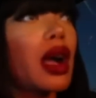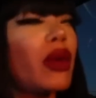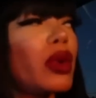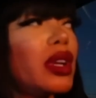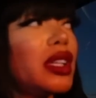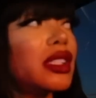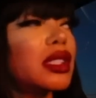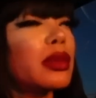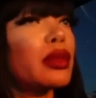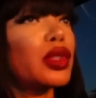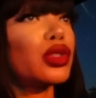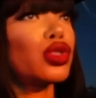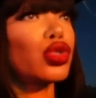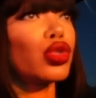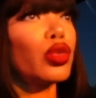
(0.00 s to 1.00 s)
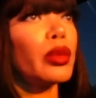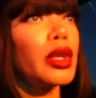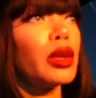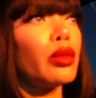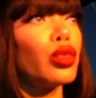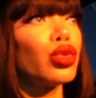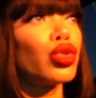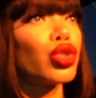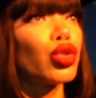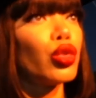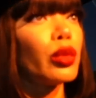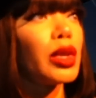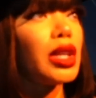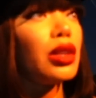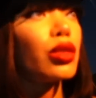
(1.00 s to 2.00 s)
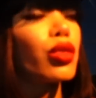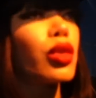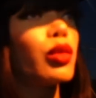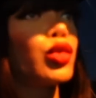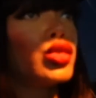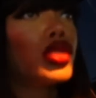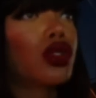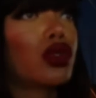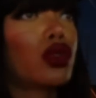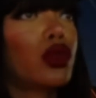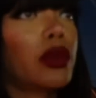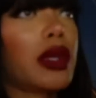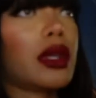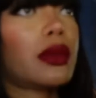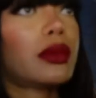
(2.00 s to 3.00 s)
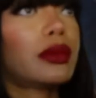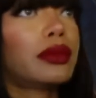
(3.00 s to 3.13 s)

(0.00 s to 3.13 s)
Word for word: I wonder, is it Mizumi, Mizumi or Mizumi?